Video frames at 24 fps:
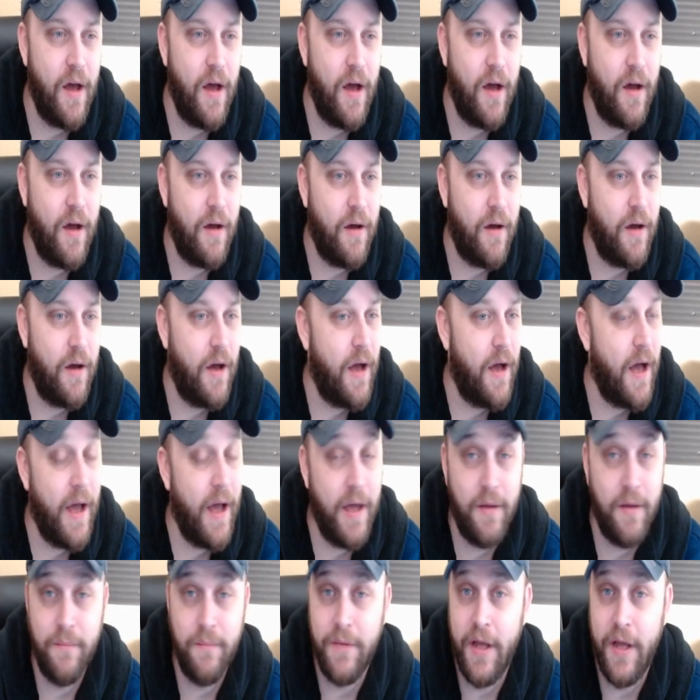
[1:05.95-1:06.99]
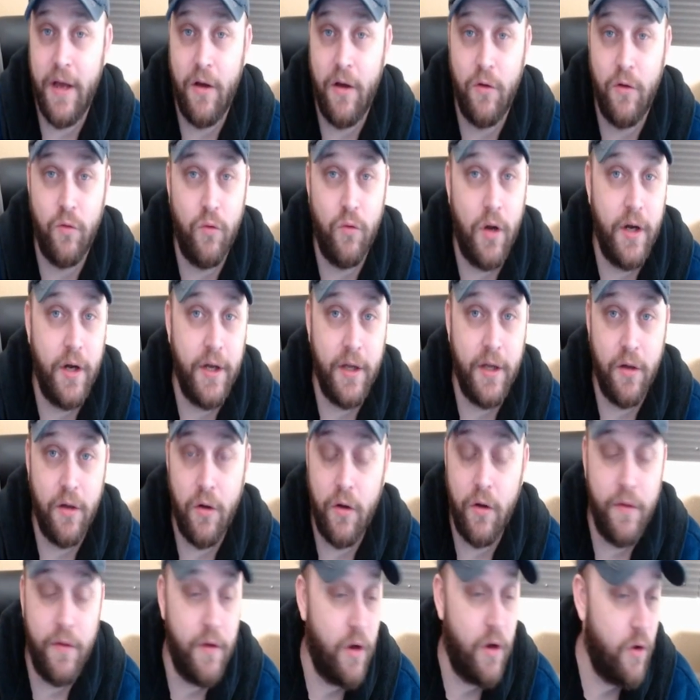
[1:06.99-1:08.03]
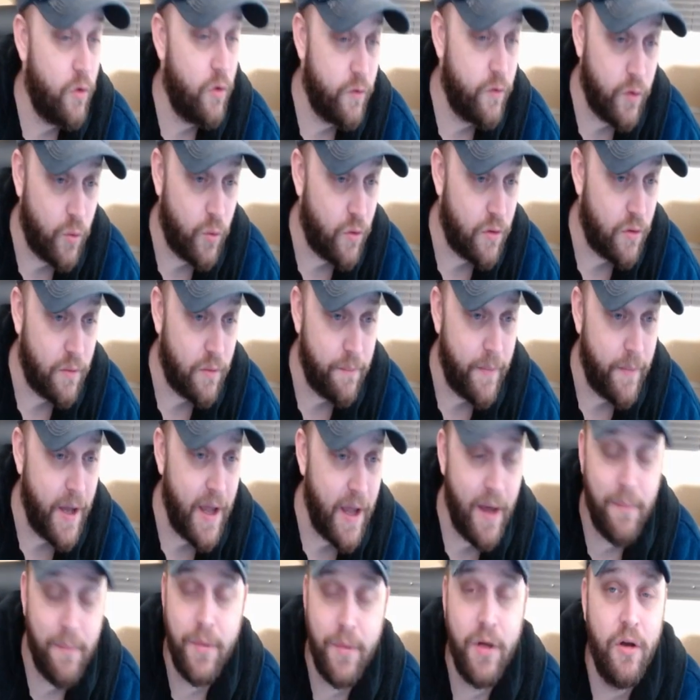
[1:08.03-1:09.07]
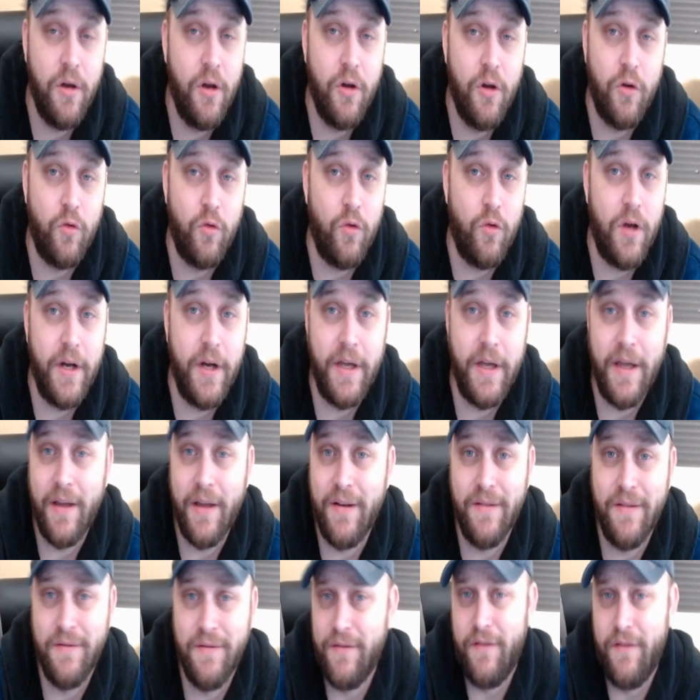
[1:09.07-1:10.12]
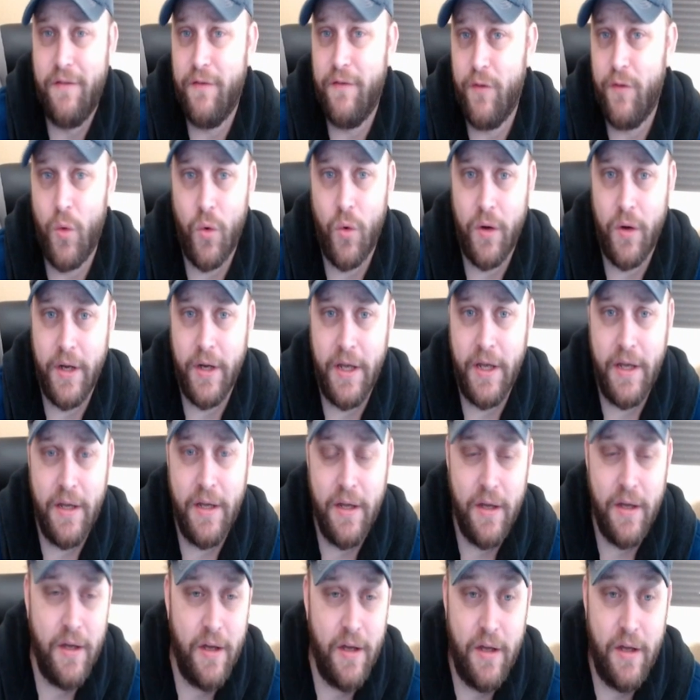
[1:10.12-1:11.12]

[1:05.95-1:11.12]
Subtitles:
I am now running on the overworld map, running at 40,